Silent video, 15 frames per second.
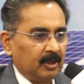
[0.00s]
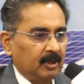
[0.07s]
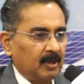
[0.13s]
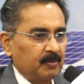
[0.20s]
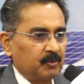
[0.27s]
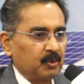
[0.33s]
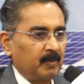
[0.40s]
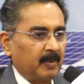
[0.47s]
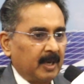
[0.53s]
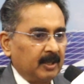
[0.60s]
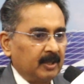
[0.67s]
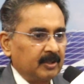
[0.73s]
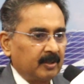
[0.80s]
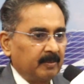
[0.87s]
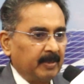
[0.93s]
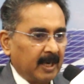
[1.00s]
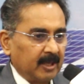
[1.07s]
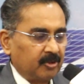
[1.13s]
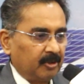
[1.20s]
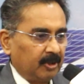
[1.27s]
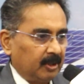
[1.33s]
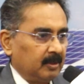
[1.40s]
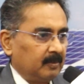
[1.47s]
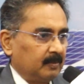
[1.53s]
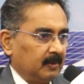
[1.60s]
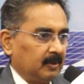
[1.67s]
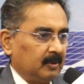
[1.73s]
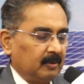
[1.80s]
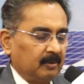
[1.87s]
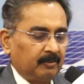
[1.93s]
thing comes to mind is the battery,
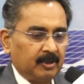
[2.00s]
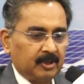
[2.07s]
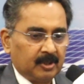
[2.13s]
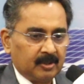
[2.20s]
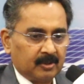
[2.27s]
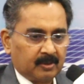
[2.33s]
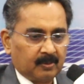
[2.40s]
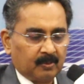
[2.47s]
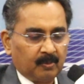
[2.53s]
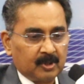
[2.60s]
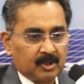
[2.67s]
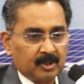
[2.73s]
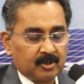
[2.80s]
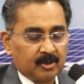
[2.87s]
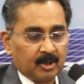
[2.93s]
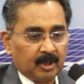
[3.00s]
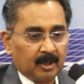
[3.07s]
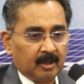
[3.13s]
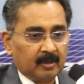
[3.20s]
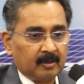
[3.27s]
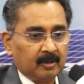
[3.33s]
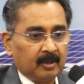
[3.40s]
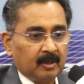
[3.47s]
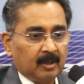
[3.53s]
which is there.